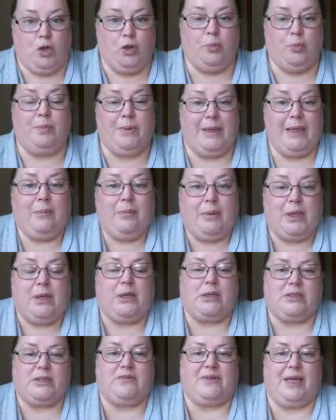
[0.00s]
could be
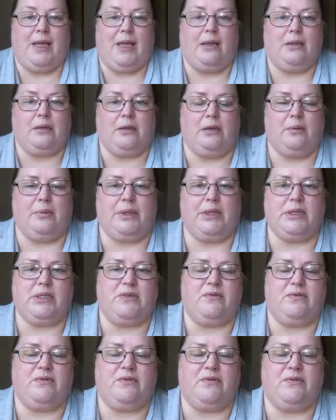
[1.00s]
because of the alcohol,
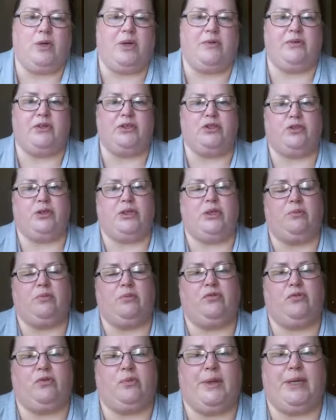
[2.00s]
because of whatever you're drinking
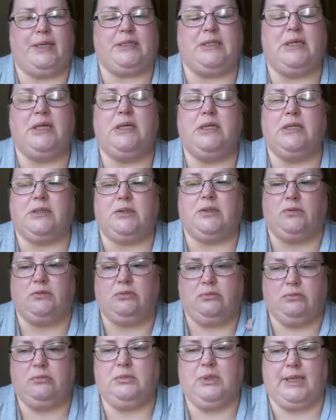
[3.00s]
before bed.
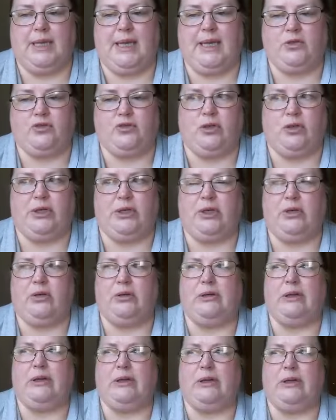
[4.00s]
So again, try and
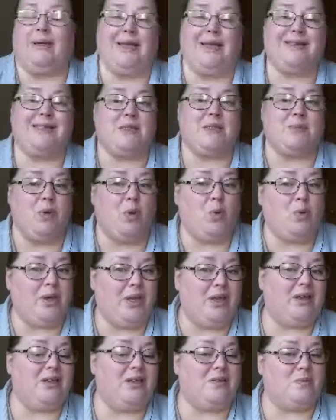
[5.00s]
cut it out. Again,
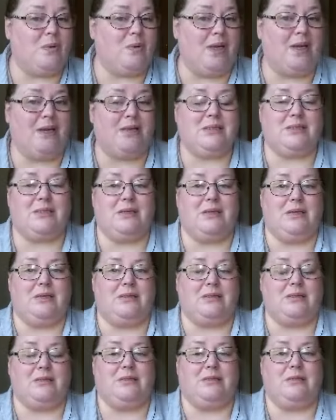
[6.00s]
smoking as well is,
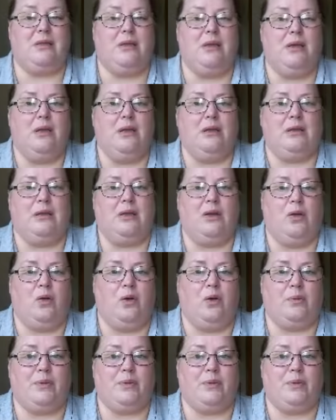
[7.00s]

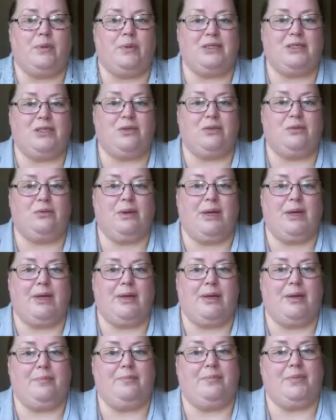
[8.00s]
I would say to you,
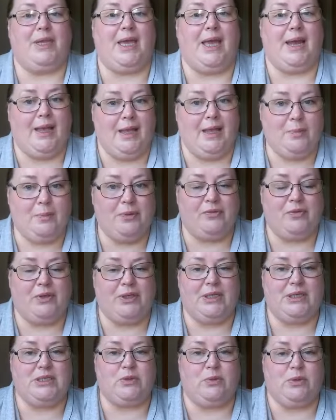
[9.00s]
get help if
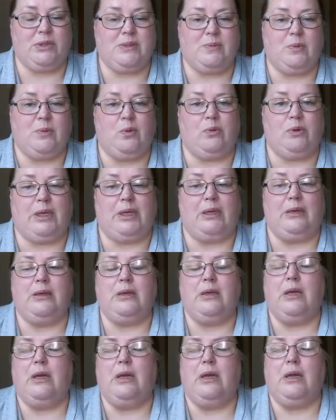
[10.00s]
you need to quit smoking.
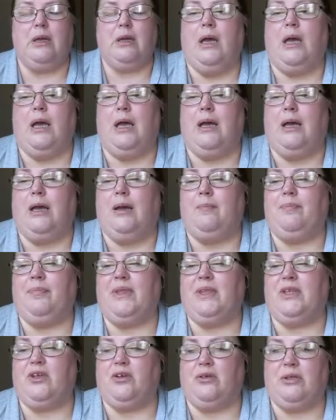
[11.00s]

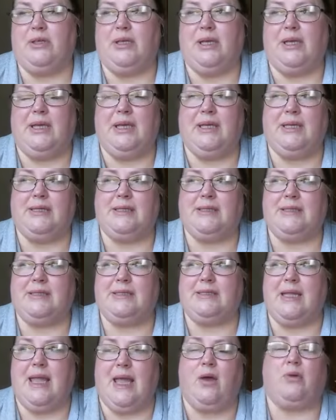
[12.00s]
The other thing
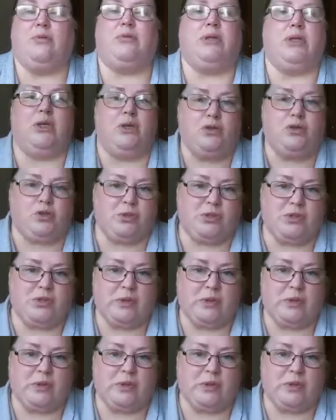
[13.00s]
is now the usual